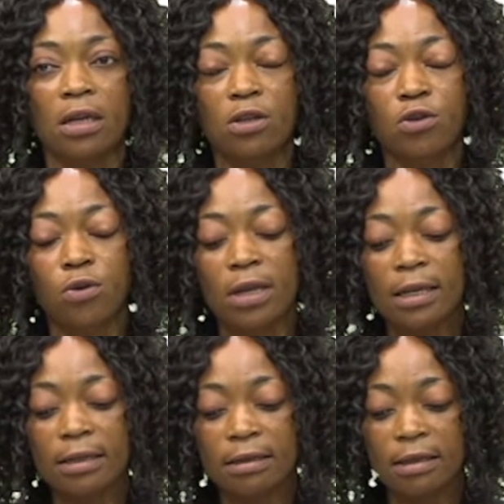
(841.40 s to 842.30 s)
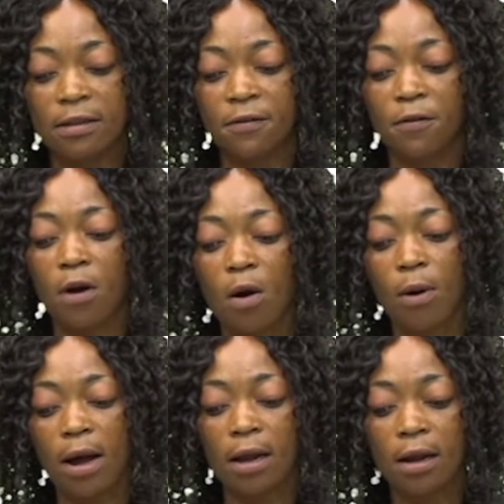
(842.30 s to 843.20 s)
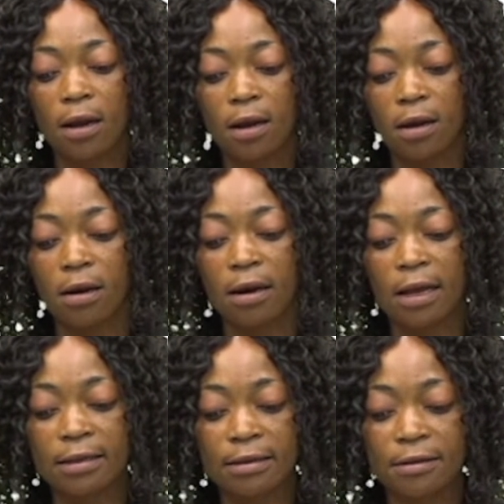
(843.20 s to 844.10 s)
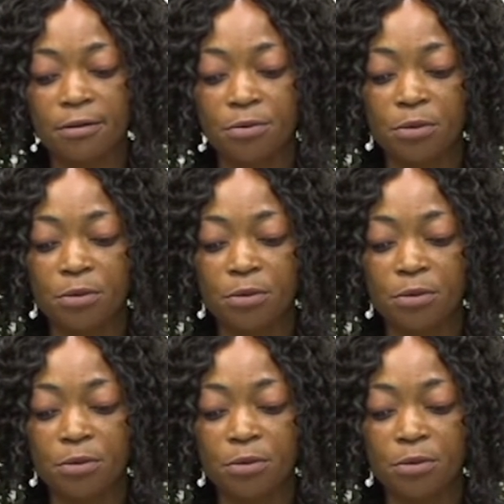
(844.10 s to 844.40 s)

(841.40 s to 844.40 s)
So that is it for our lesson.